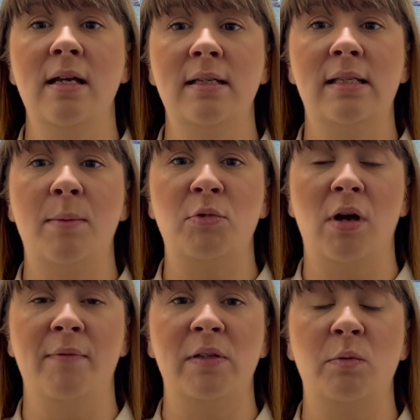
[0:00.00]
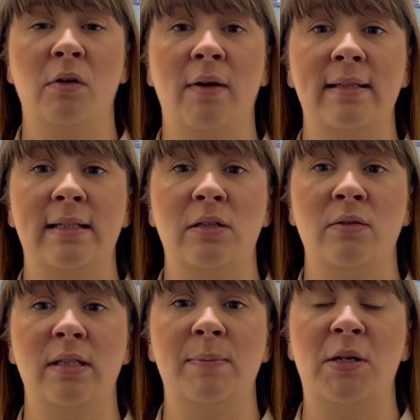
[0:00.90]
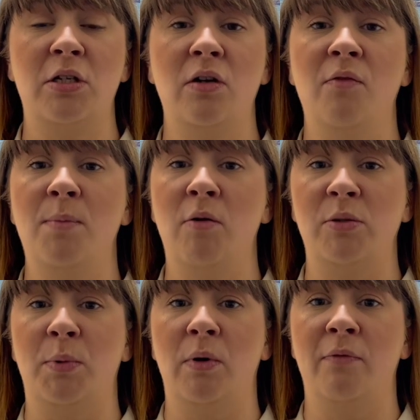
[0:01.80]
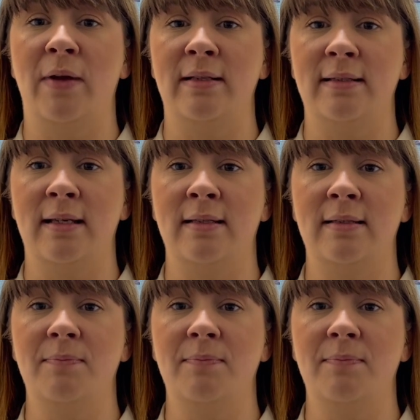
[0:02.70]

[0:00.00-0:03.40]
Some drivers were arrested on suspicion of multiple offences.